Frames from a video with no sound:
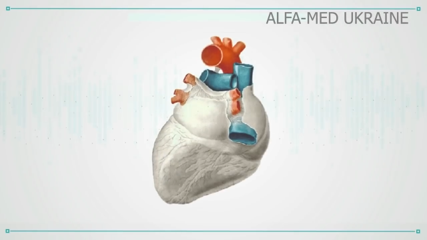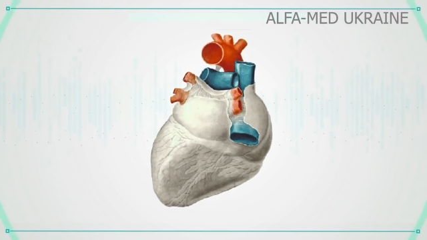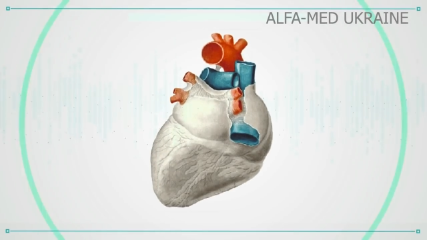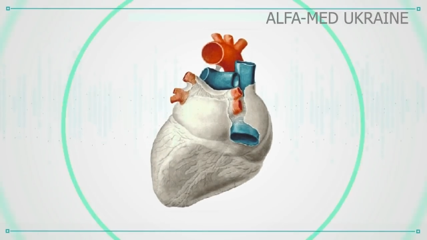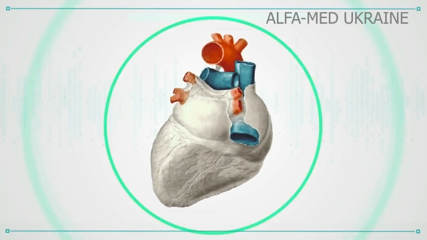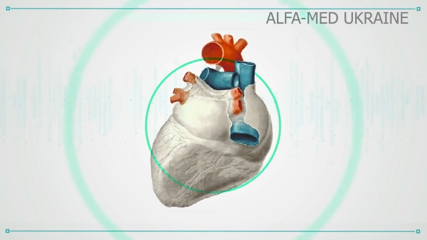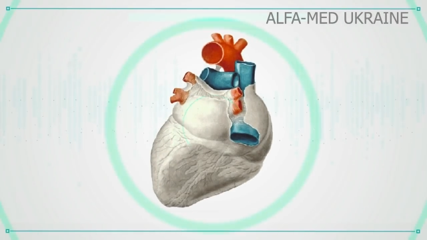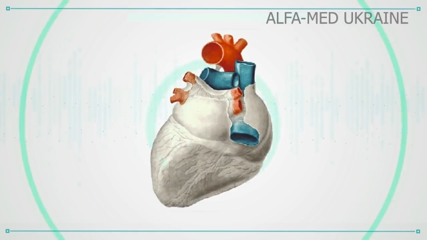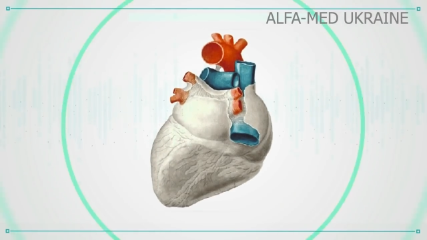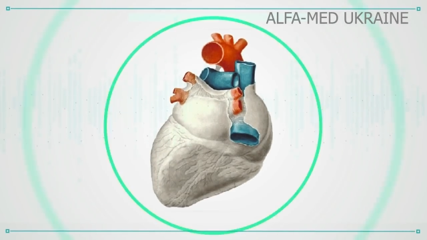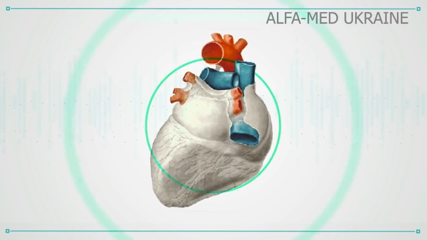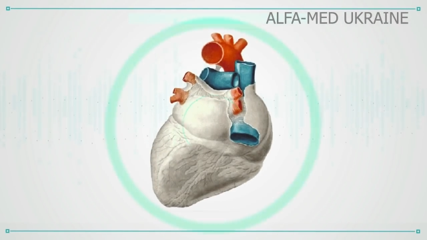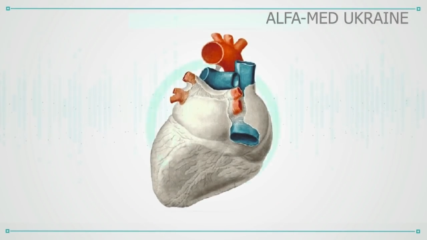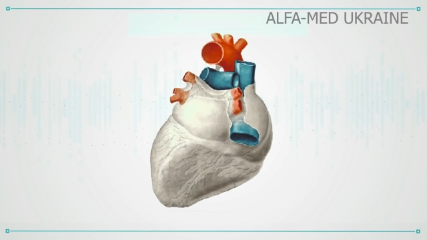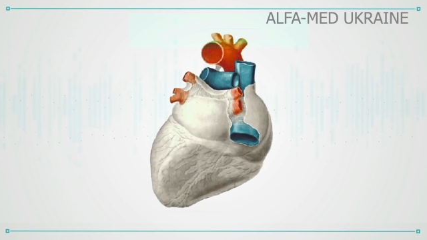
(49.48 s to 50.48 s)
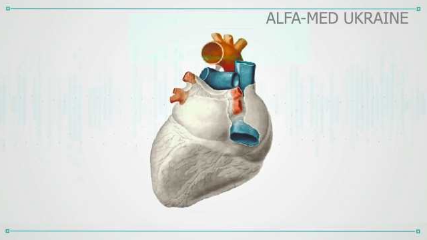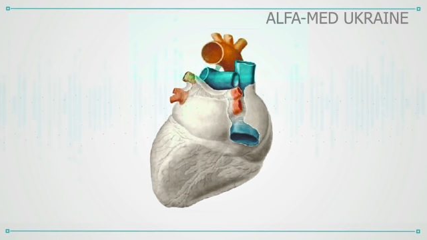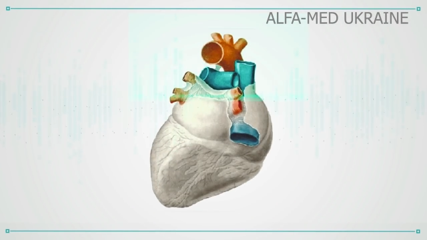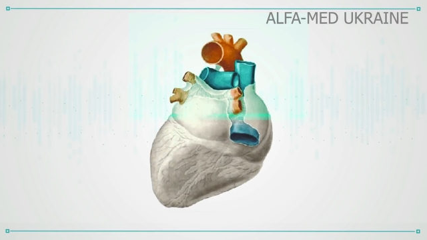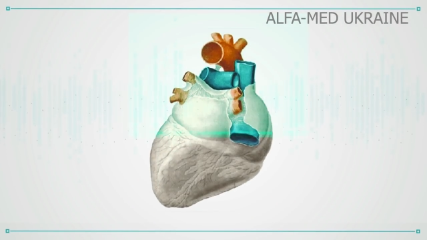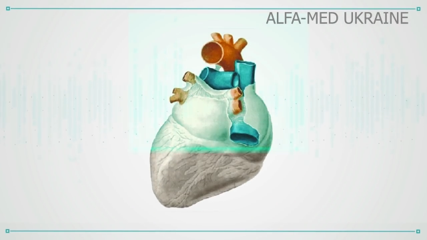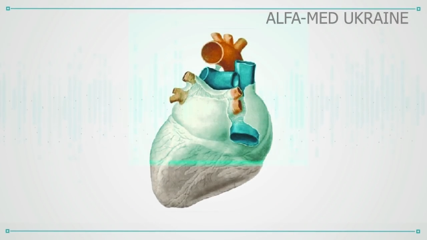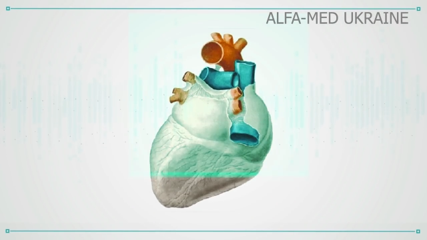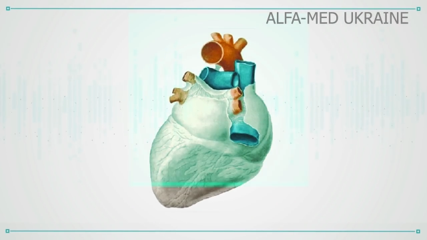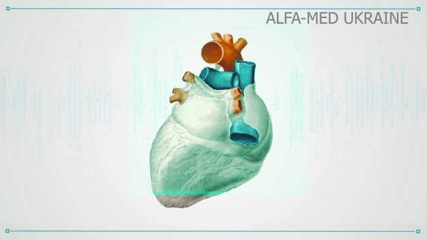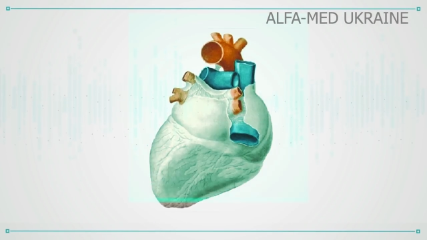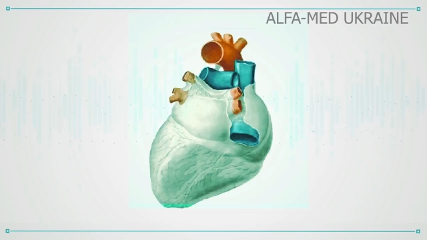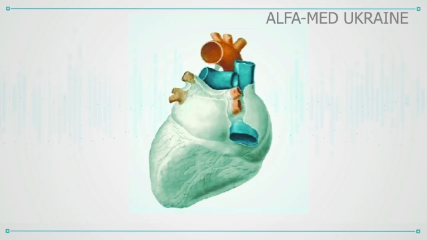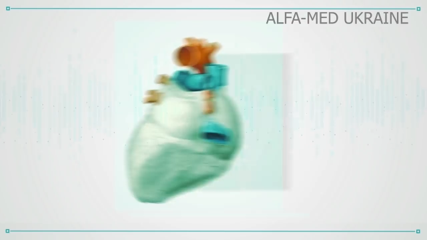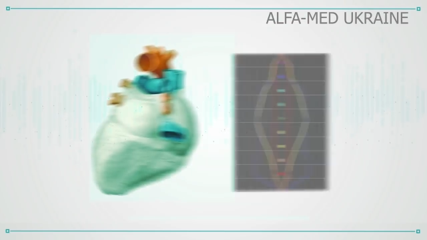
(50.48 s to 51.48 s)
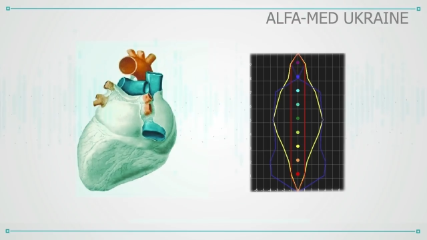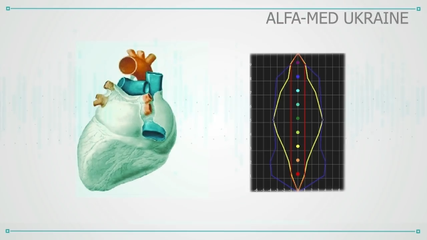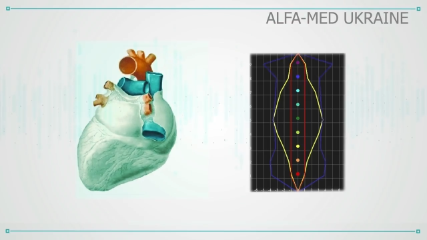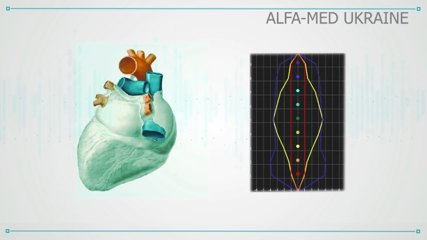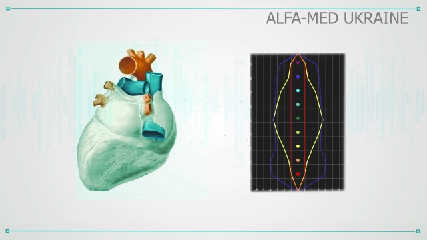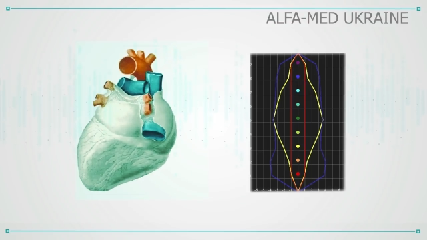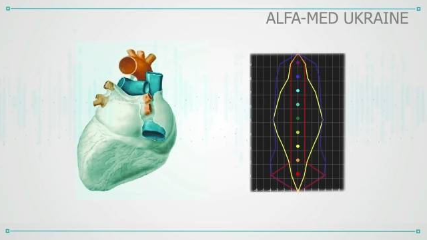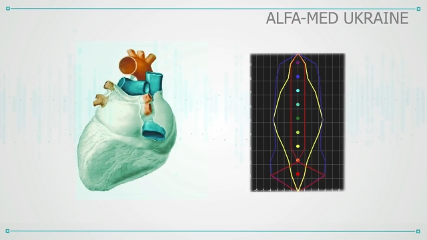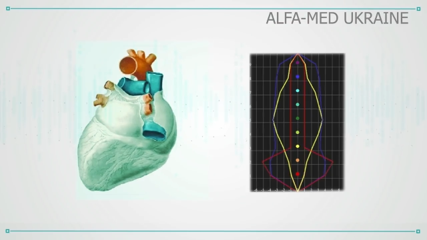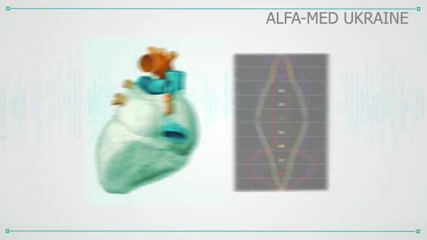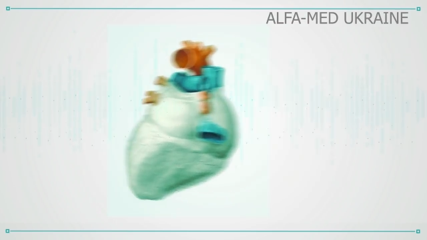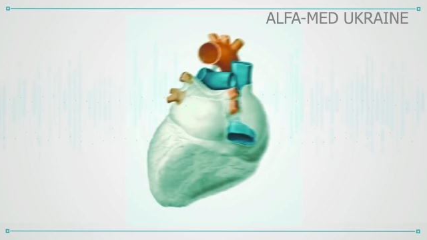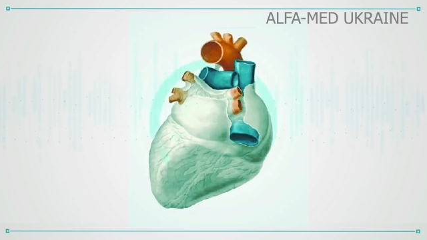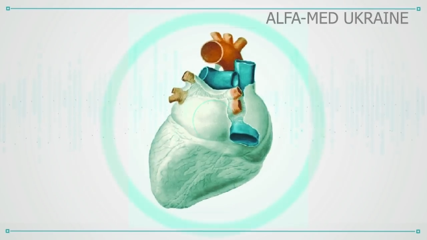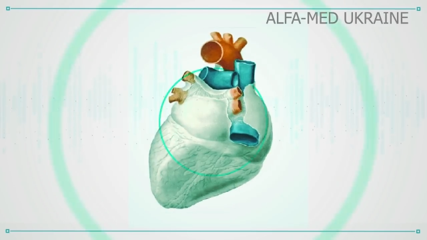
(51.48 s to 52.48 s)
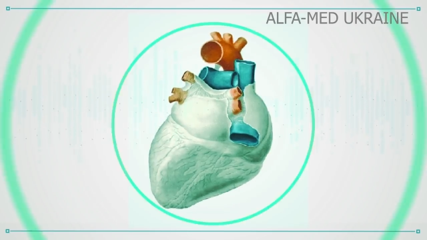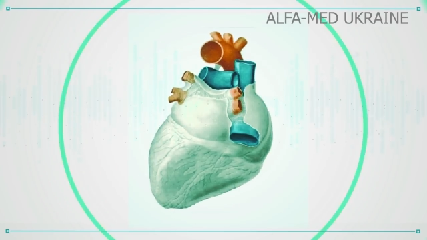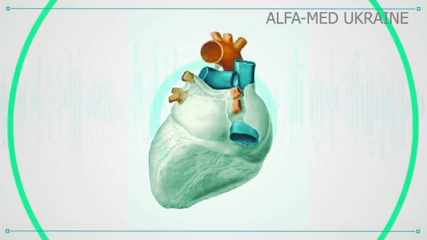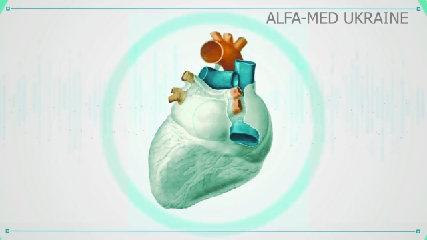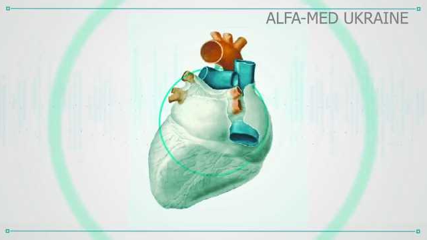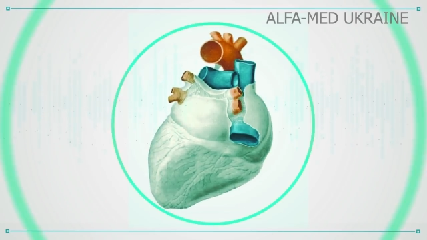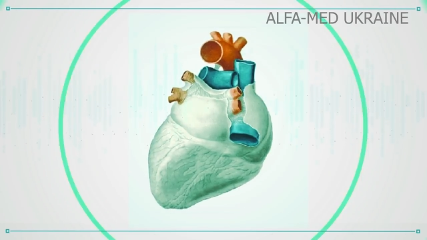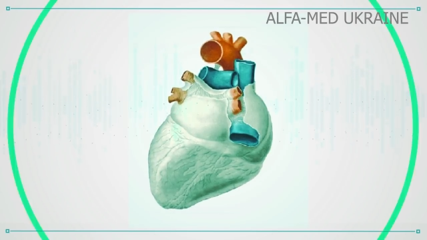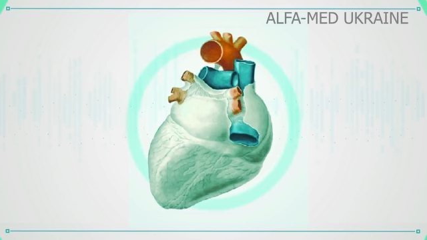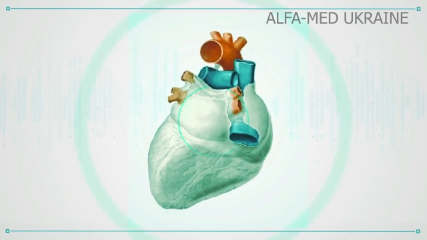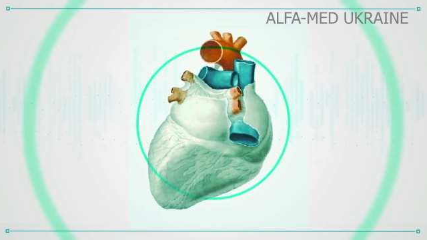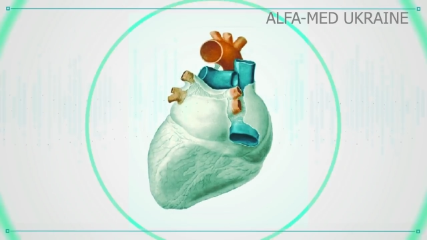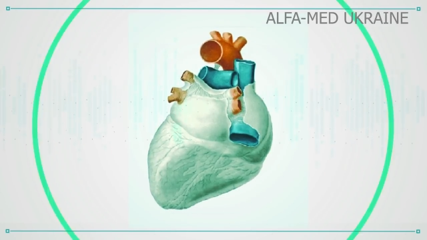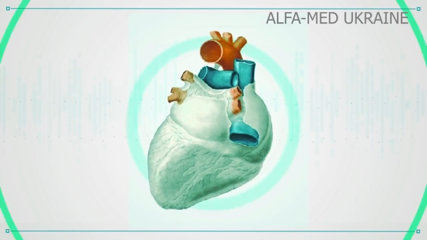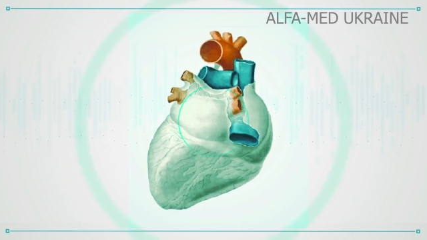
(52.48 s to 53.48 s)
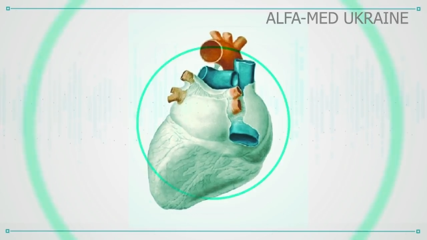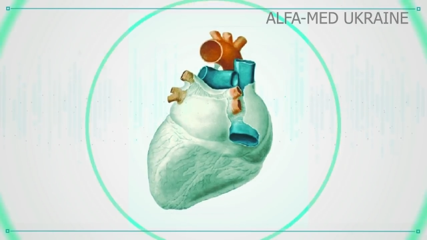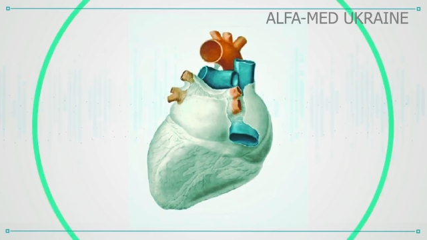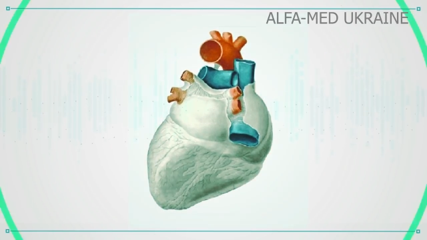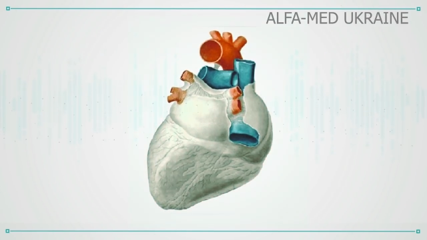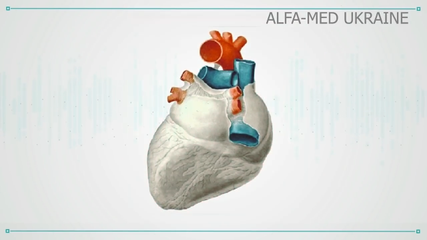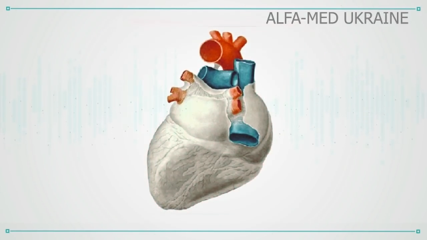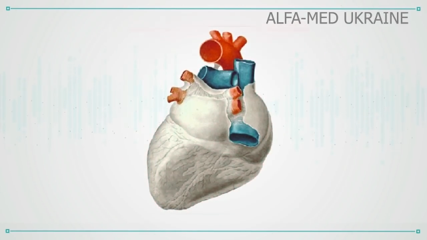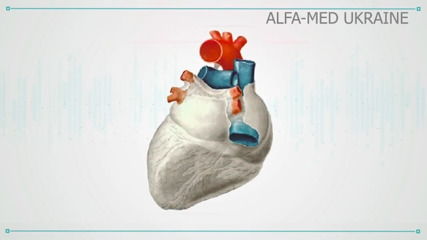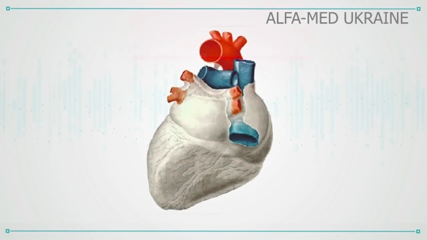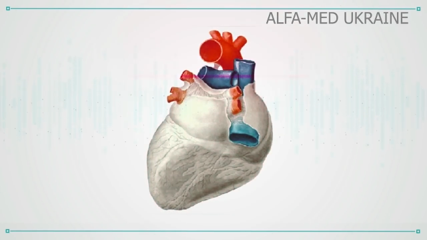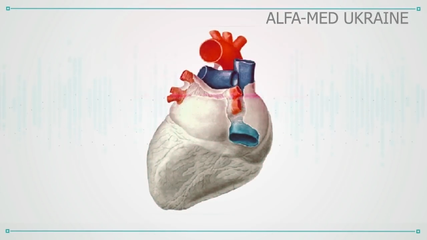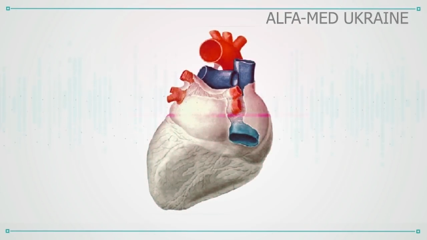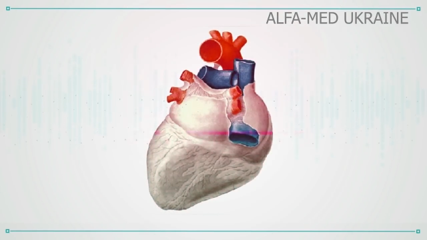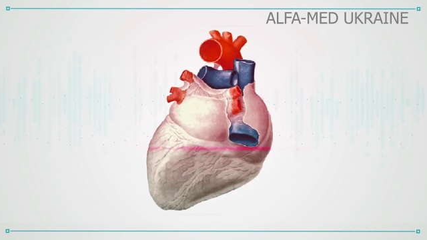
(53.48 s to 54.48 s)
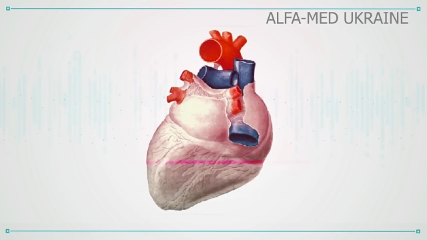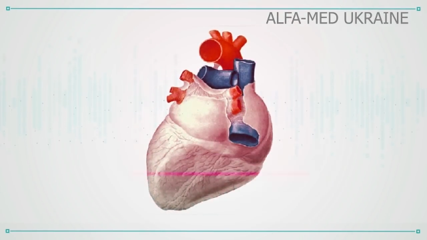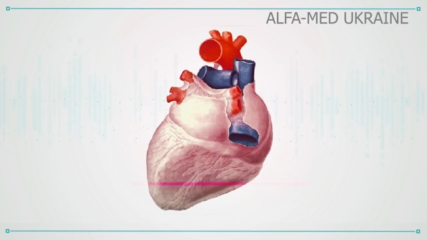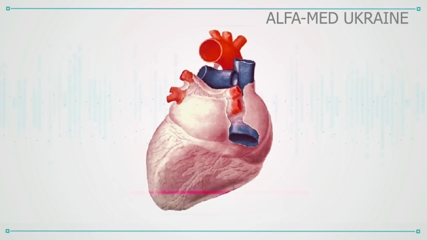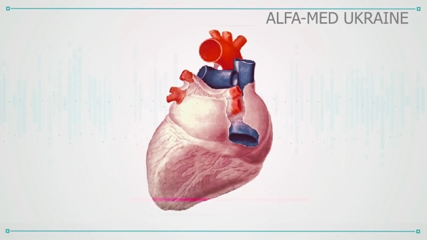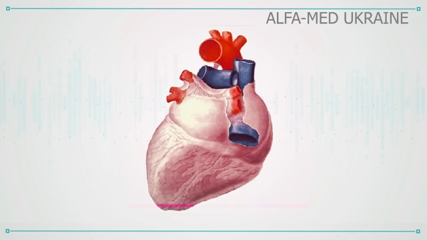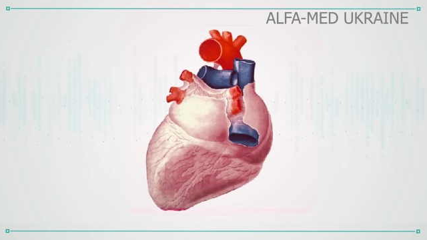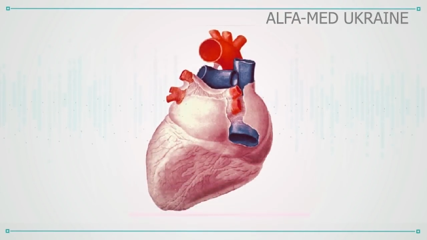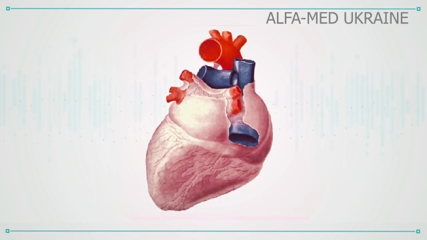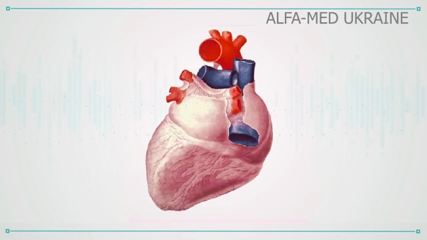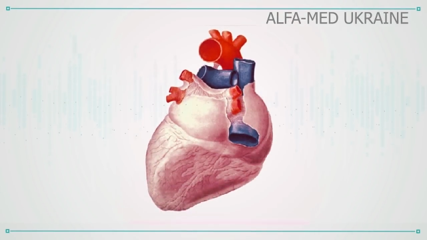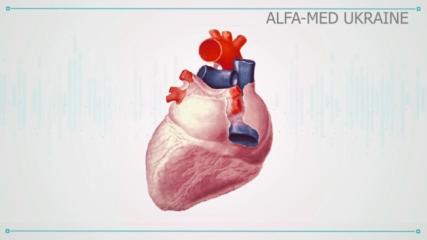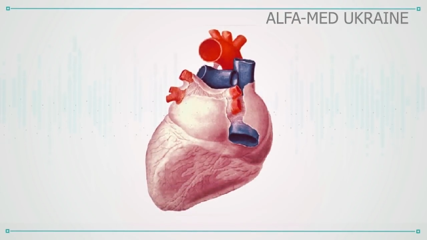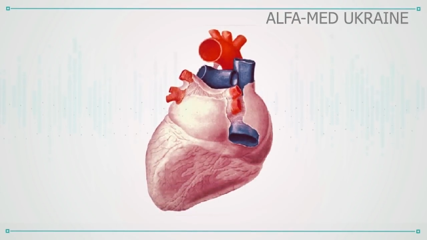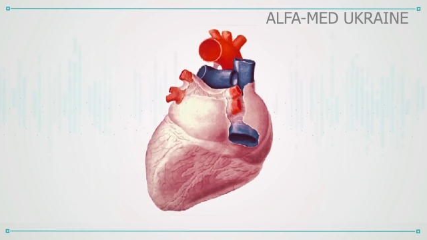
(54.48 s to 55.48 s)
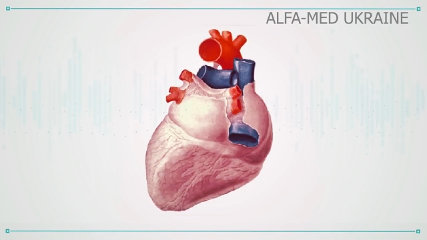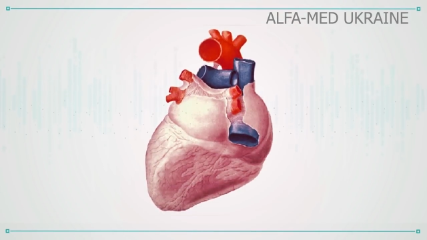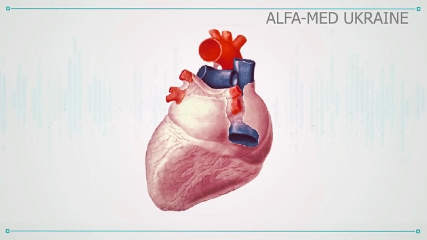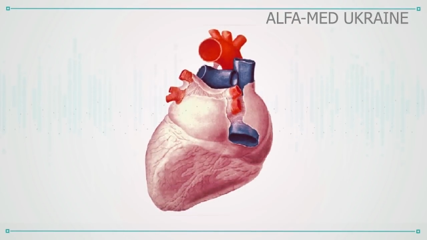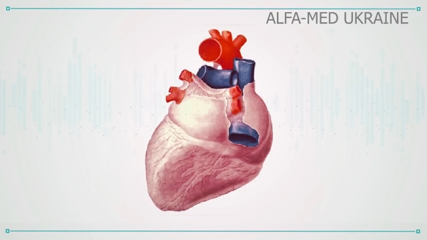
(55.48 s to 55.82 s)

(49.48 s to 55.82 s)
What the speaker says: [unreadable: no face in view]